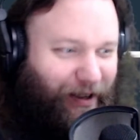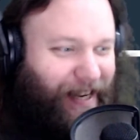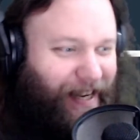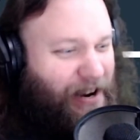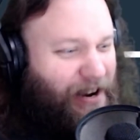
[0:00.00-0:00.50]
it,
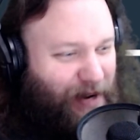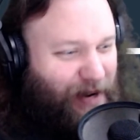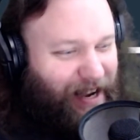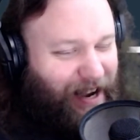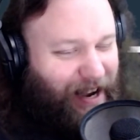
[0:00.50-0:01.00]

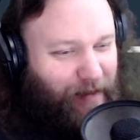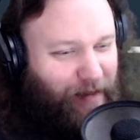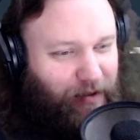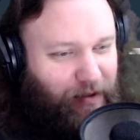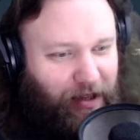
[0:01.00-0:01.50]
but
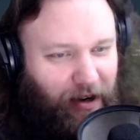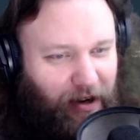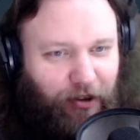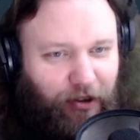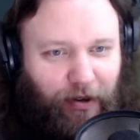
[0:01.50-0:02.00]
I'm not
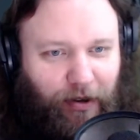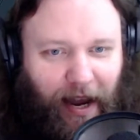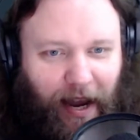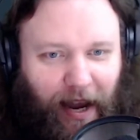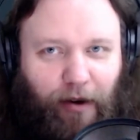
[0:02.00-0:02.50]
entirely sure as to
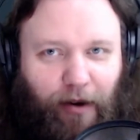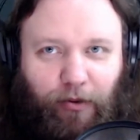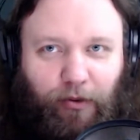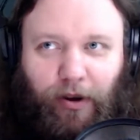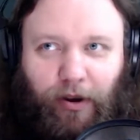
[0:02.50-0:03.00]

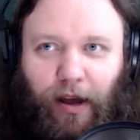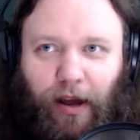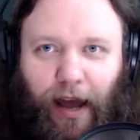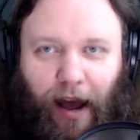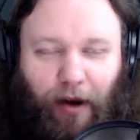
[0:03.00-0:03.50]
how
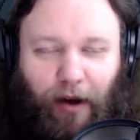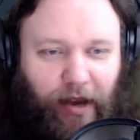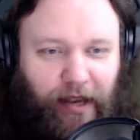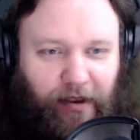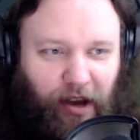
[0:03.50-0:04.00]

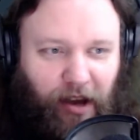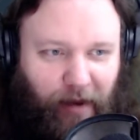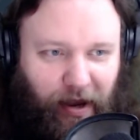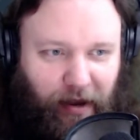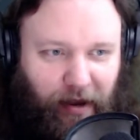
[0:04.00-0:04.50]
they
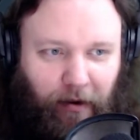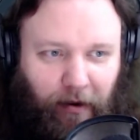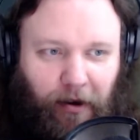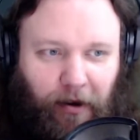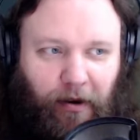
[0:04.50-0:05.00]
determine
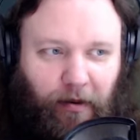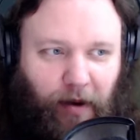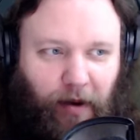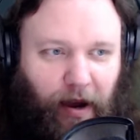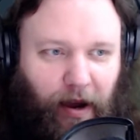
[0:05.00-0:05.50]

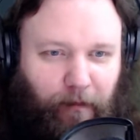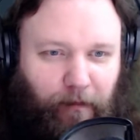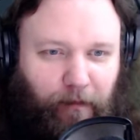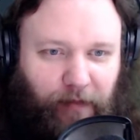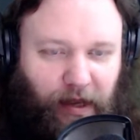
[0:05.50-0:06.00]

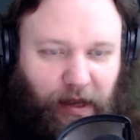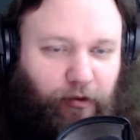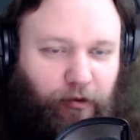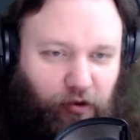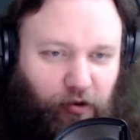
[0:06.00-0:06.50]
the
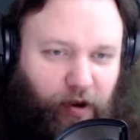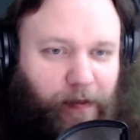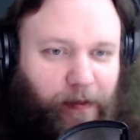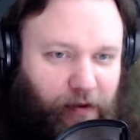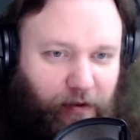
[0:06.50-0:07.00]
different
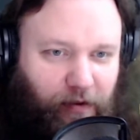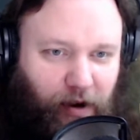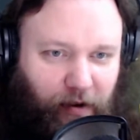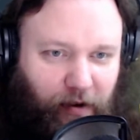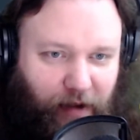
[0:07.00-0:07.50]
streams of
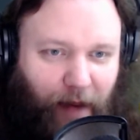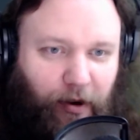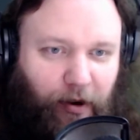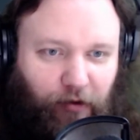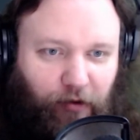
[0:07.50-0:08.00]

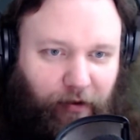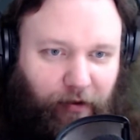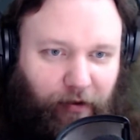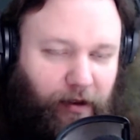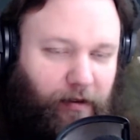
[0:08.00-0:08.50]
network
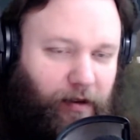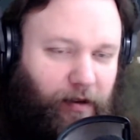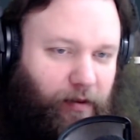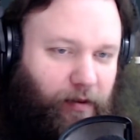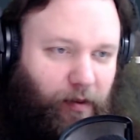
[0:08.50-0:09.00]
traffic
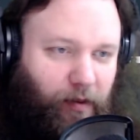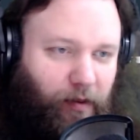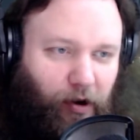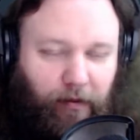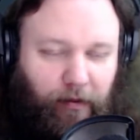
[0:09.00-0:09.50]
and
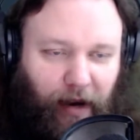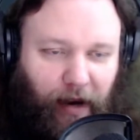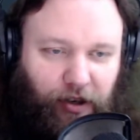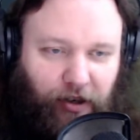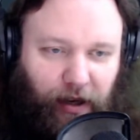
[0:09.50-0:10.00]
what
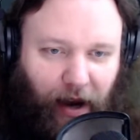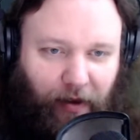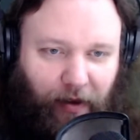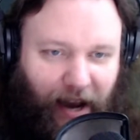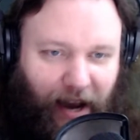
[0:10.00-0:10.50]
actually,
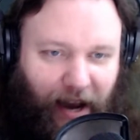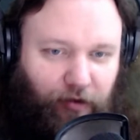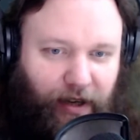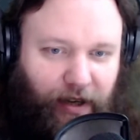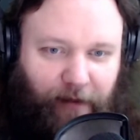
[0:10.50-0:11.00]
how they
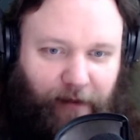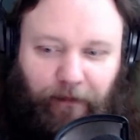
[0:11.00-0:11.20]
categorize it.